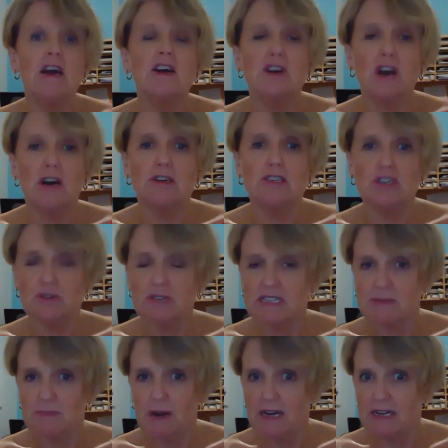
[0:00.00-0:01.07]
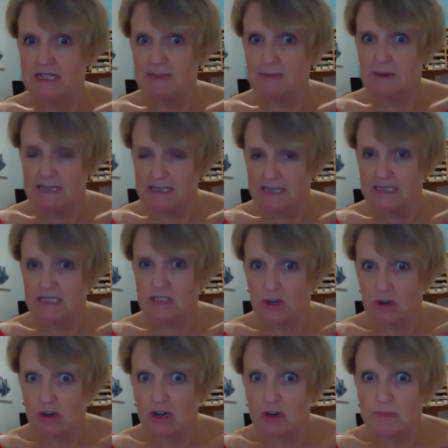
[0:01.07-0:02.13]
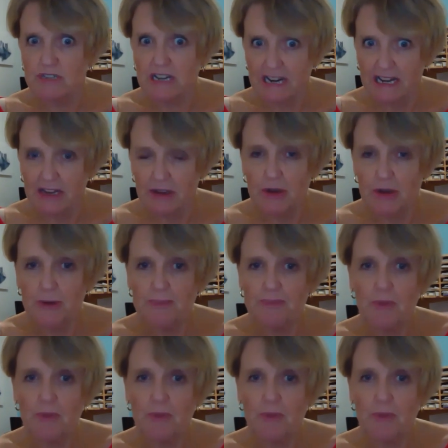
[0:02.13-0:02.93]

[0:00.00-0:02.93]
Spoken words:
go to inspiredspaces.com.au